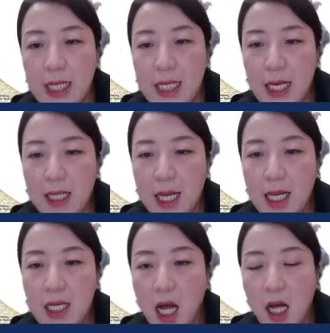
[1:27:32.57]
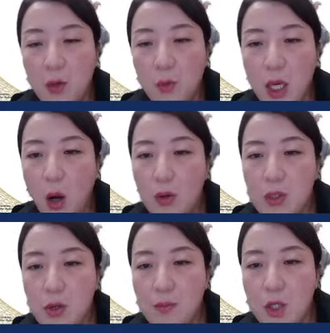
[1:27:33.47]
And then we
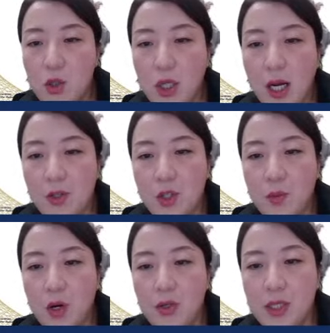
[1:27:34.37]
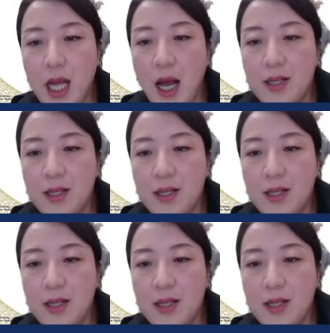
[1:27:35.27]
also measure customers'